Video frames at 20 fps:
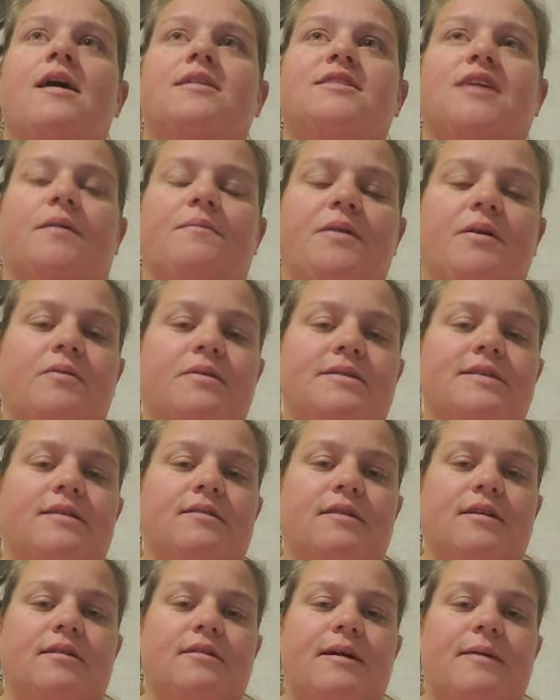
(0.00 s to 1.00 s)
tummy was a
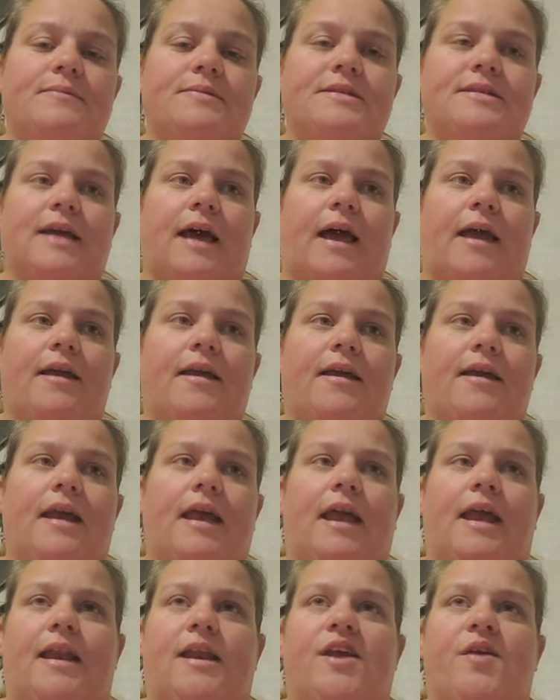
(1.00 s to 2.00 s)
little upset
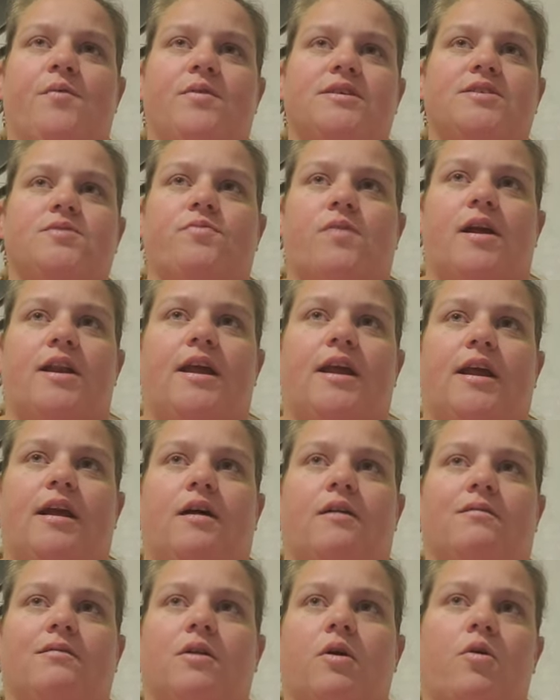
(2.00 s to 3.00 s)
and he was running
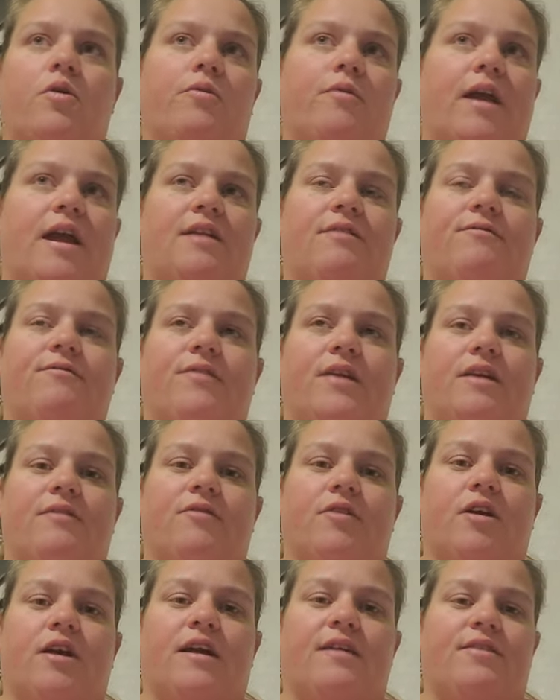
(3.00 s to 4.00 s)
a low grade fever.